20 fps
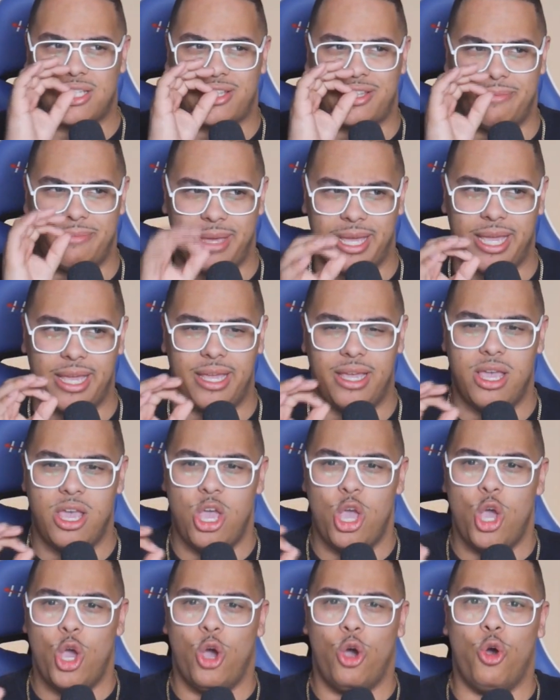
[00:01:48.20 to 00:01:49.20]
guys to
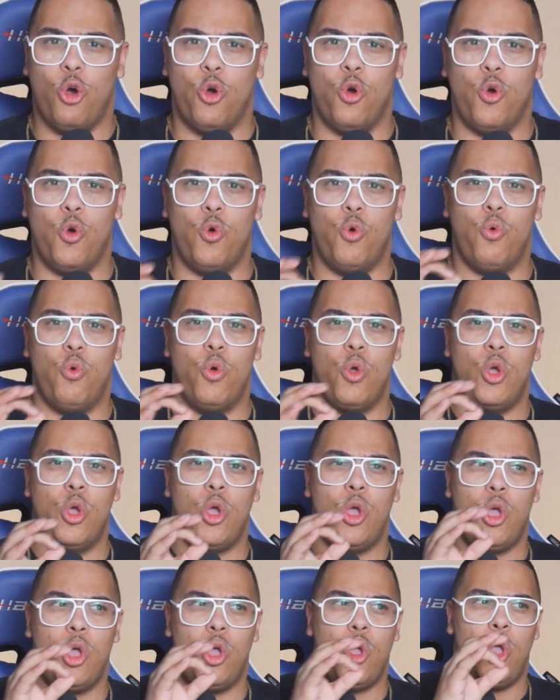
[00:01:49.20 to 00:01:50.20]
me who
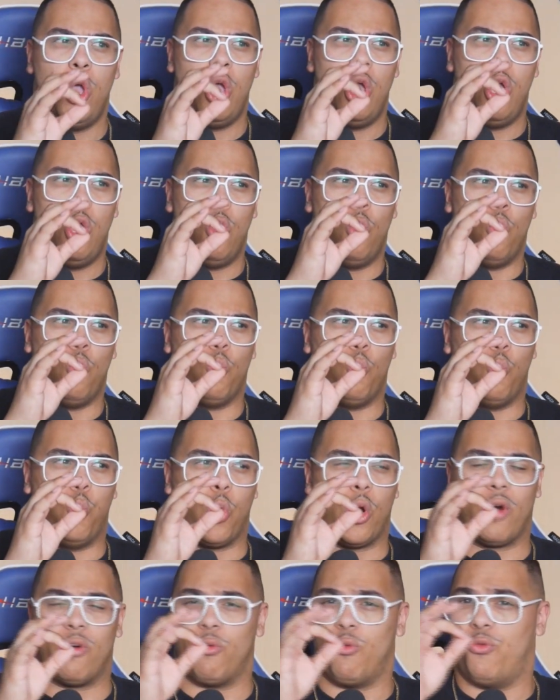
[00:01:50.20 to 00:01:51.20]

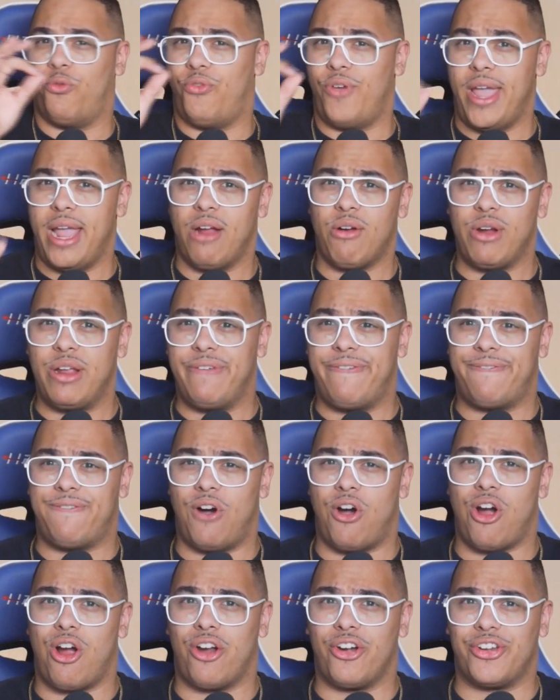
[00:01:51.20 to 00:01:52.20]
were very
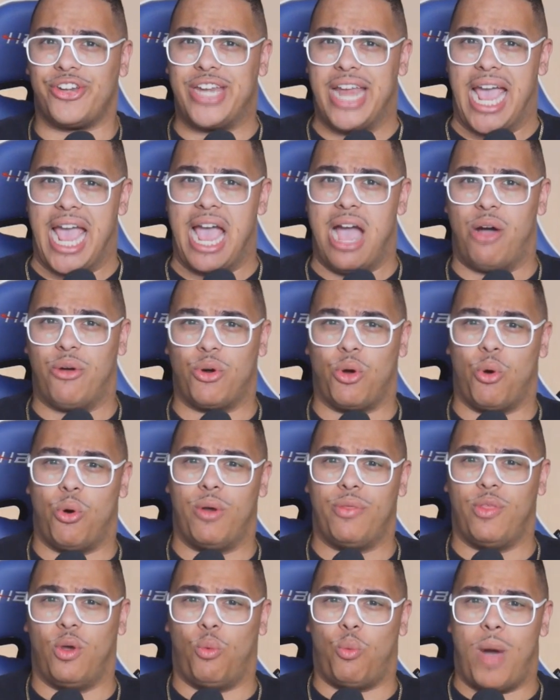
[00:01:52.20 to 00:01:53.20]
far down
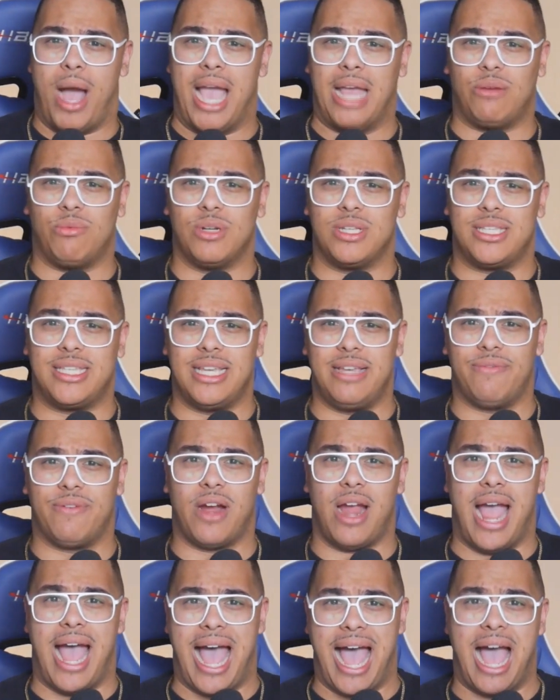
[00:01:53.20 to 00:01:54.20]
on the wide
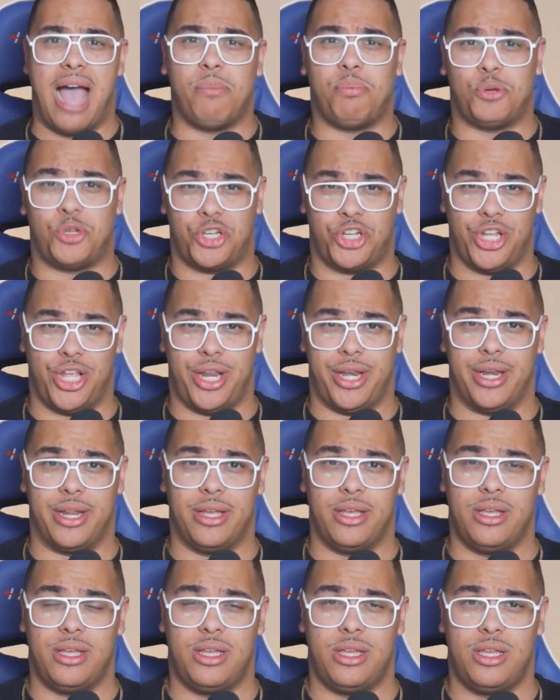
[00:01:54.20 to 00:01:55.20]
receiver
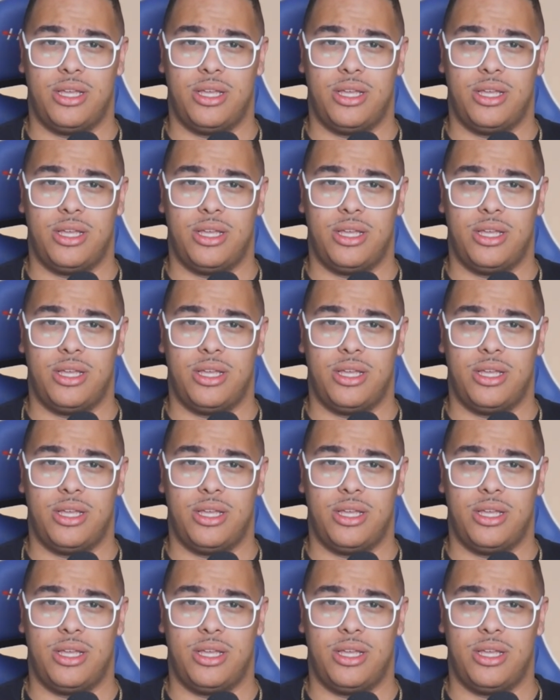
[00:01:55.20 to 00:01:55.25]
option